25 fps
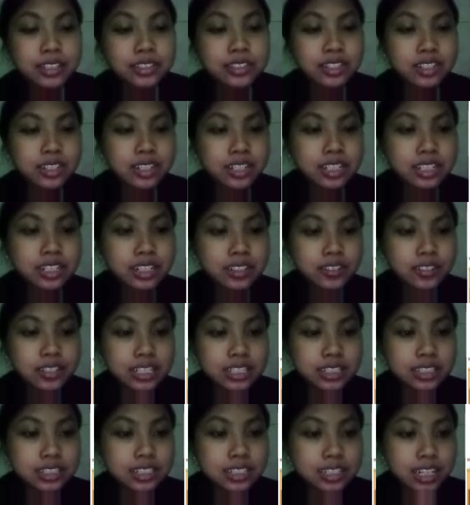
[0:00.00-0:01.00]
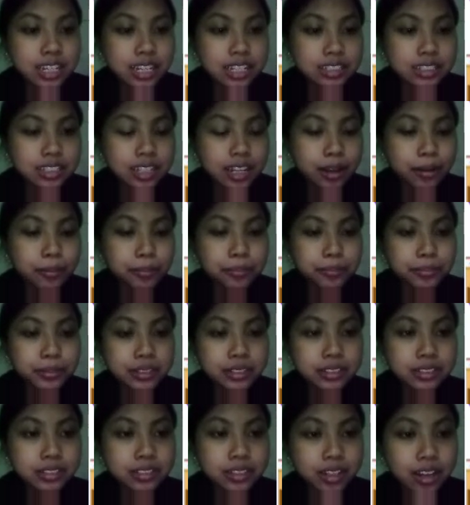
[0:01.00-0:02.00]
So here is the
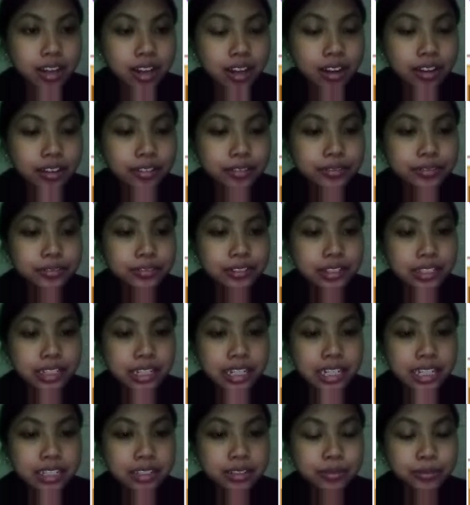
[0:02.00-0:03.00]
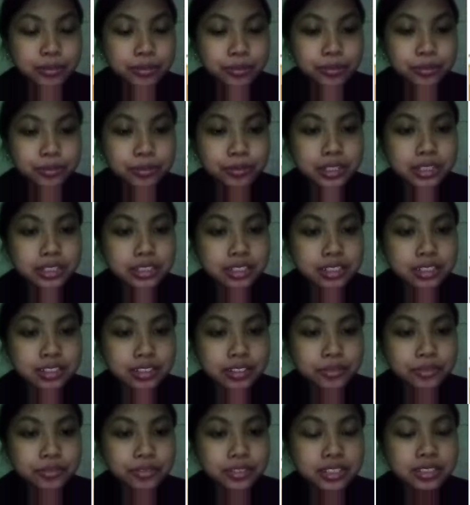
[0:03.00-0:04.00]
example of it, which is
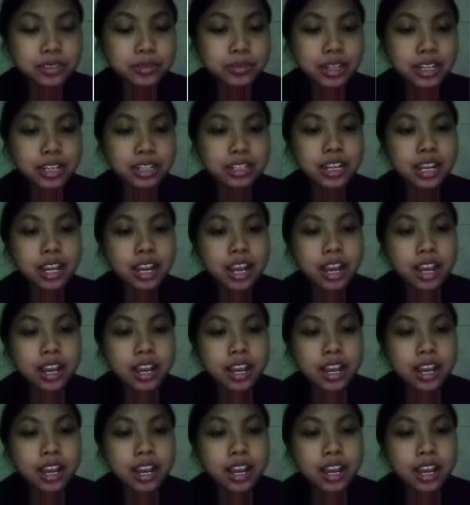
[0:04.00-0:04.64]
the first one.